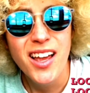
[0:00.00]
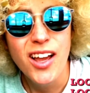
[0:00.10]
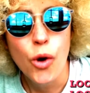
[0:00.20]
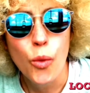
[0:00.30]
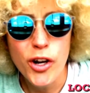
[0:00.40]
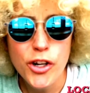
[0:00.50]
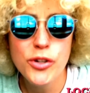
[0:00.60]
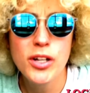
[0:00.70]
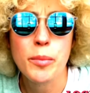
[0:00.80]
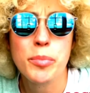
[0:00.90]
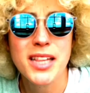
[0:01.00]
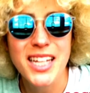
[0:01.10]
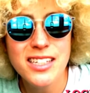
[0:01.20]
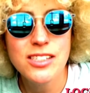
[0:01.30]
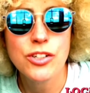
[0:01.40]
Where are you going to
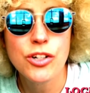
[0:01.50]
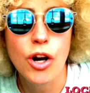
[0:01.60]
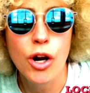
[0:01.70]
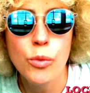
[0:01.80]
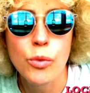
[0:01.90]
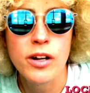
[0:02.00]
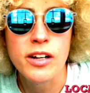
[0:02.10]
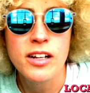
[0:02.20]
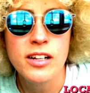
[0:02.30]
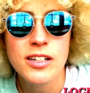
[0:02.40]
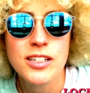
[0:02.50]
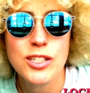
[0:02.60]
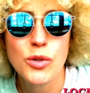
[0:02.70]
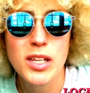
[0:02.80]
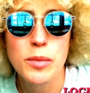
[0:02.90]
place your artwork so
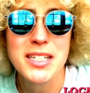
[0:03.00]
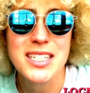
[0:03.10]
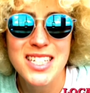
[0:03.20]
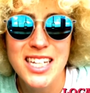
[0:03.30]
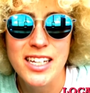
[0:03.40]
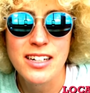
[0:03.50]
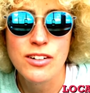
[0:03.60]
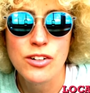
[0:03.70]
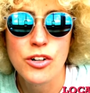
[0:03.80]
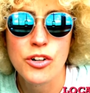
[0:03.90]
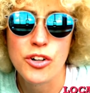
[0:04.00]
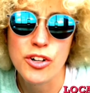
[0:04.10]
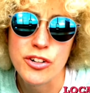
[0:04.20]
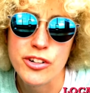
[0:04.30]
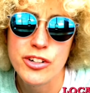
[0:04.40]
it can be seen or heard?